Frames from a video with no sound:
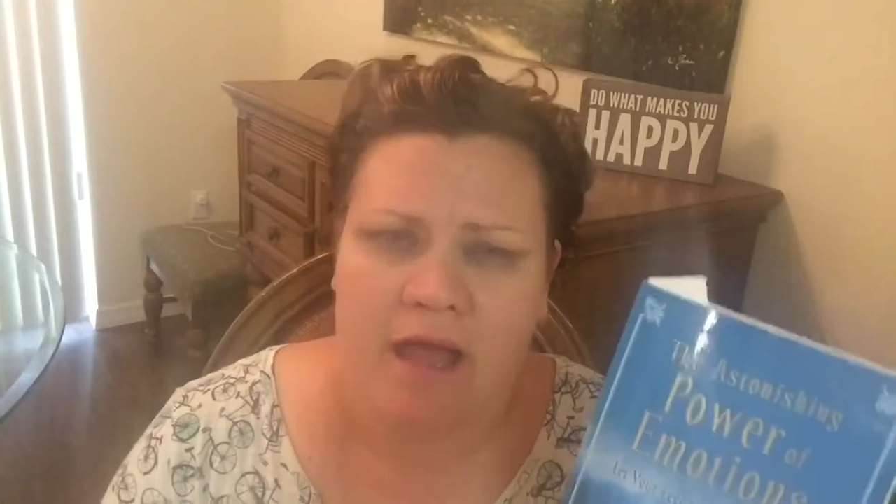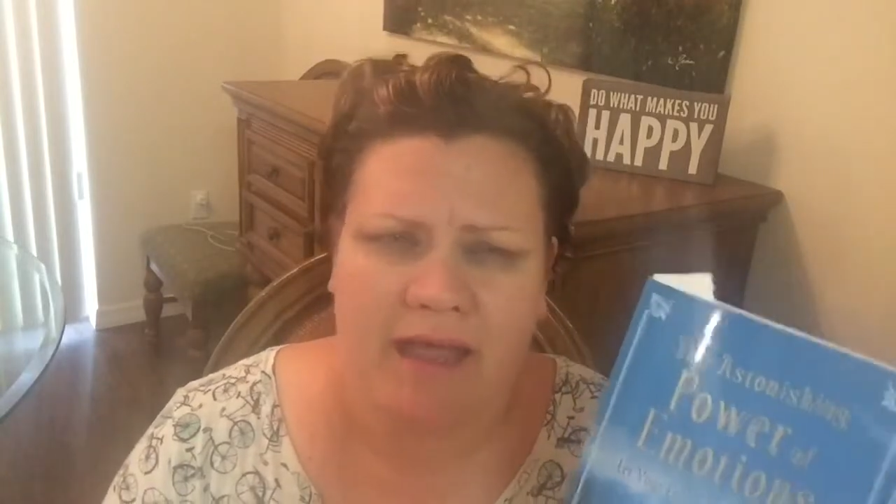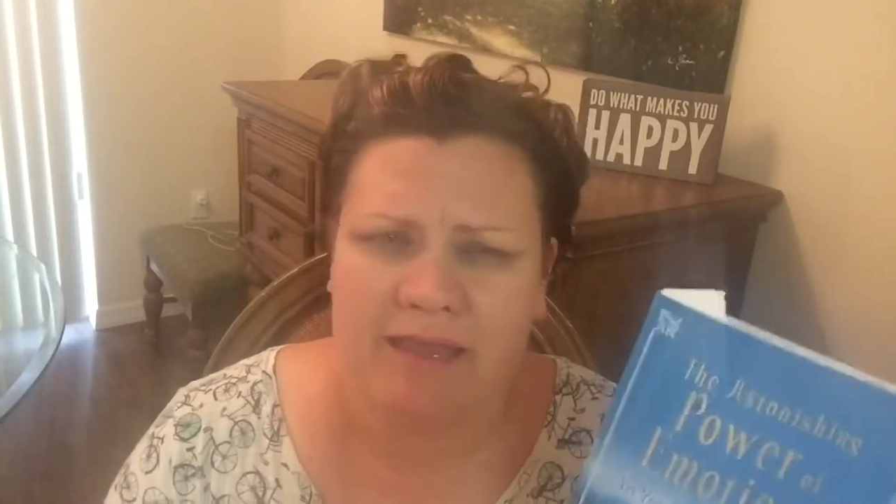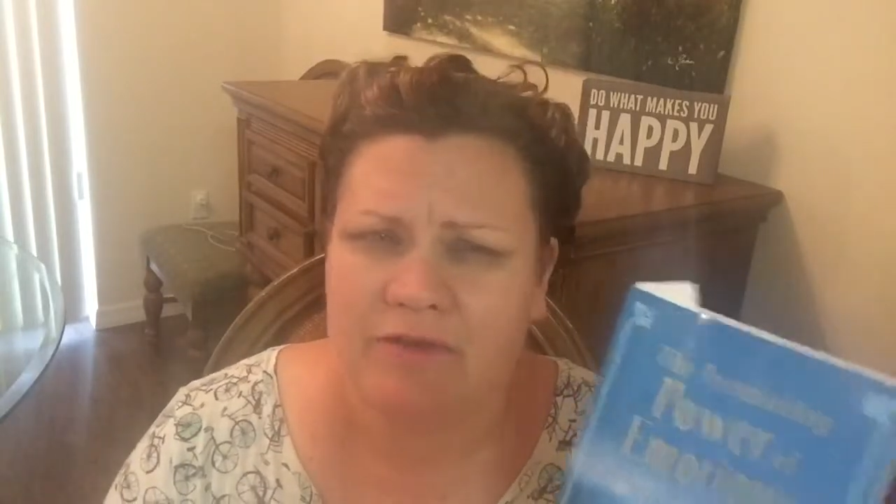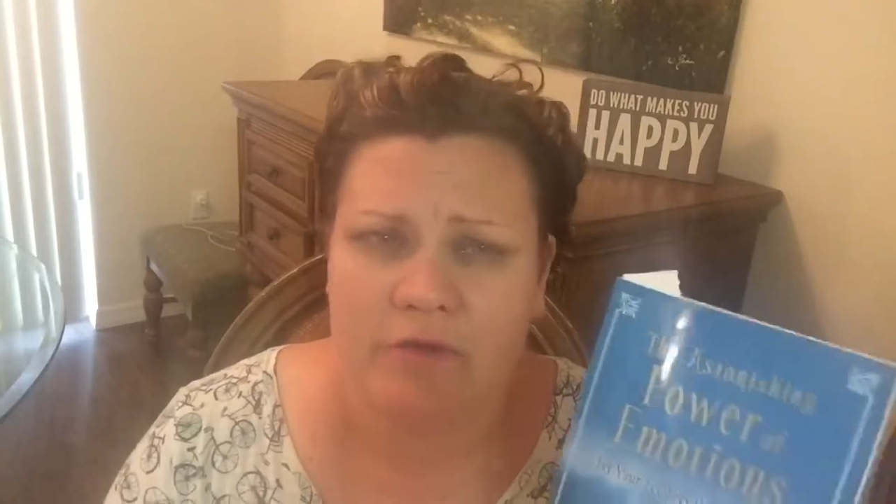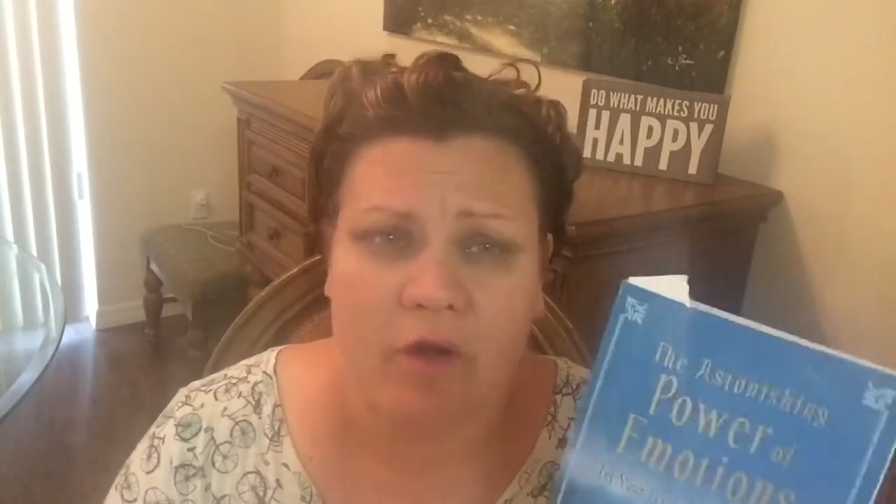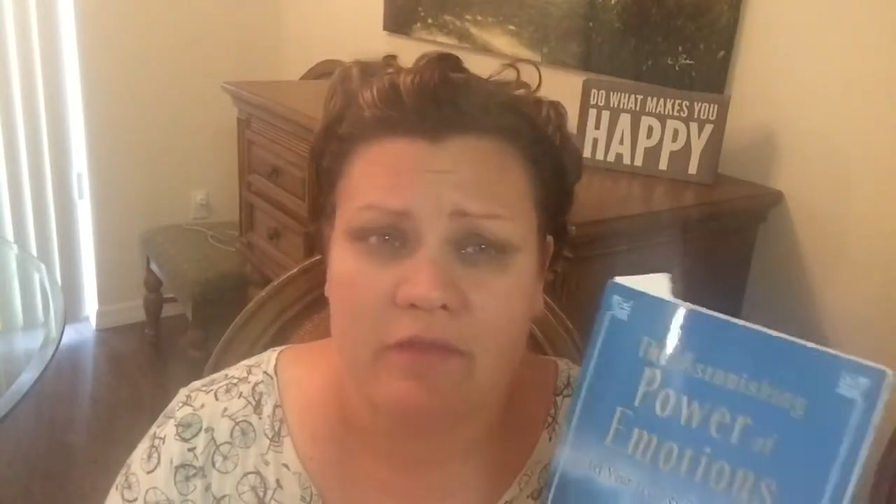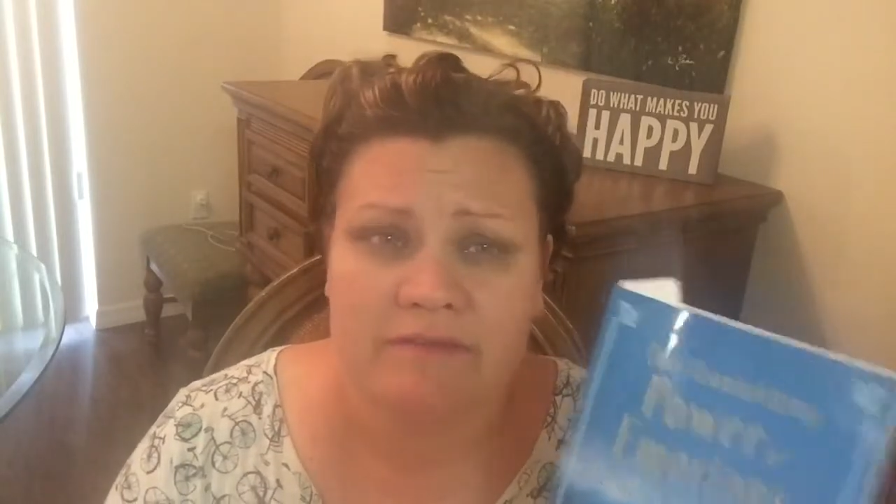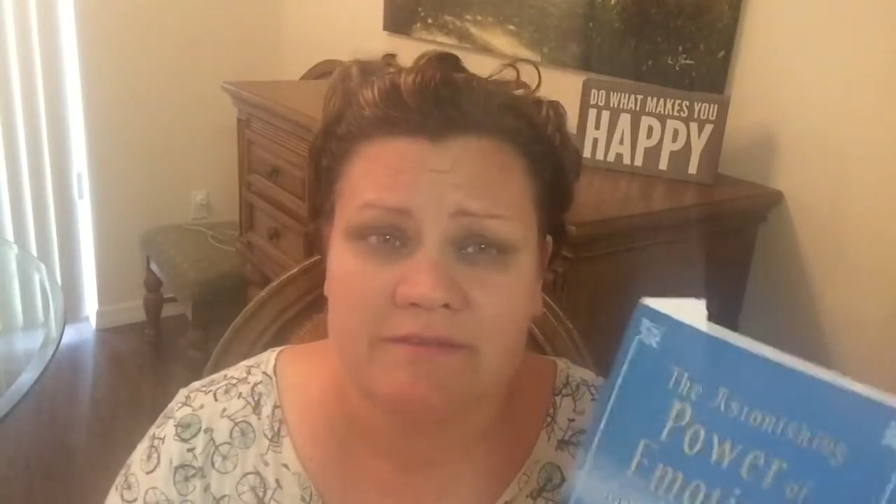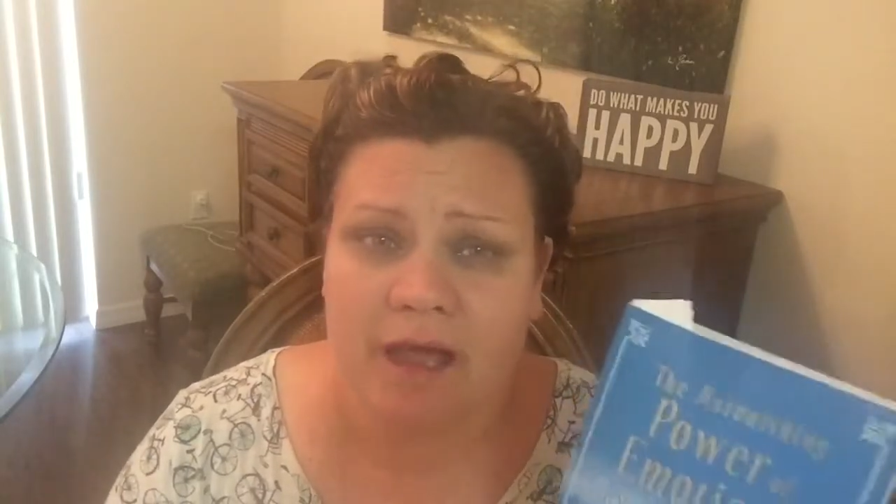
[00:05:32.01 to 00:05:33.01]
I hear it all
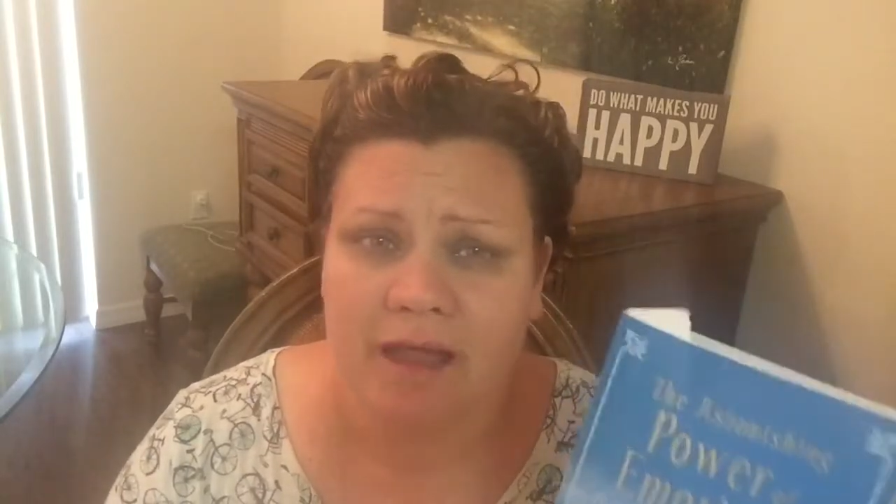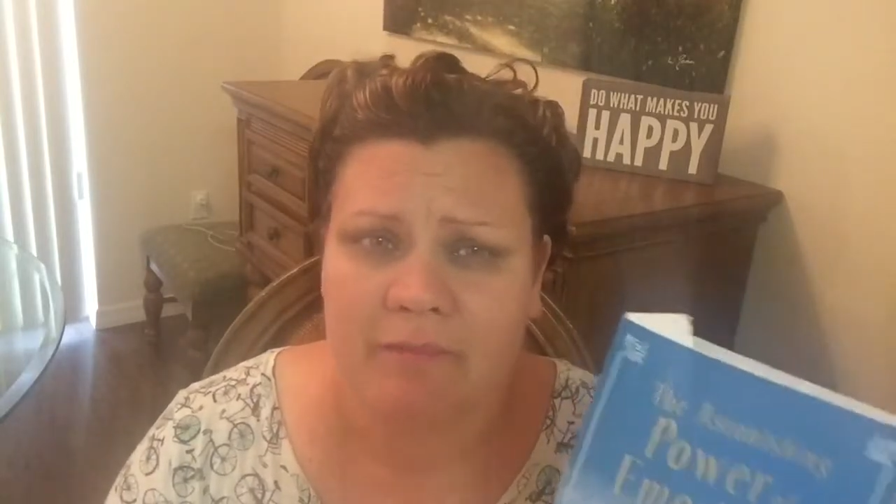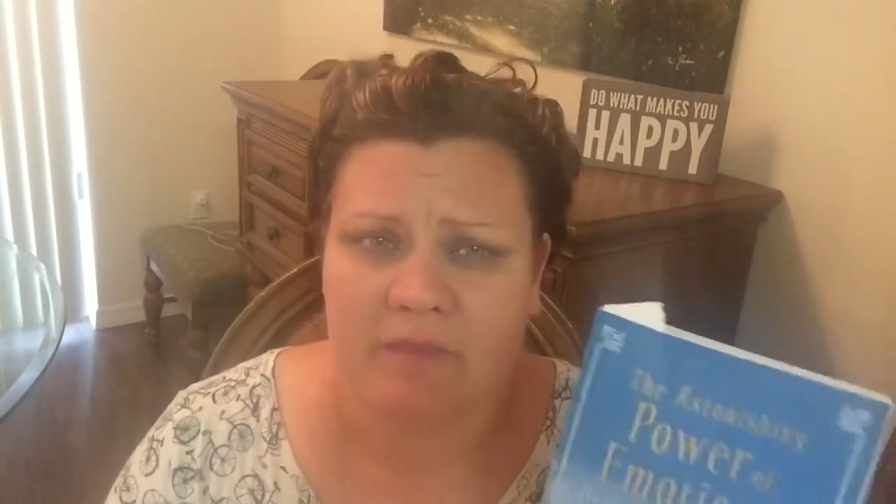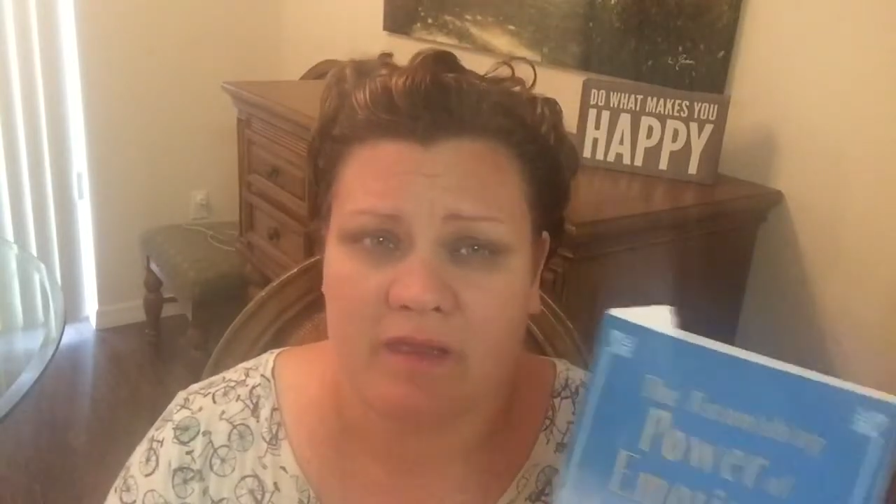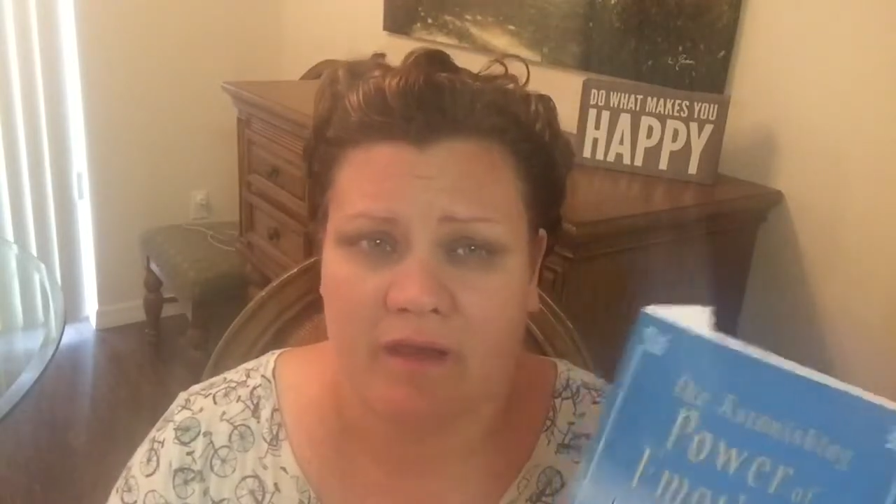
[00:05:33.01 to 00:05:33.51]
the time, like,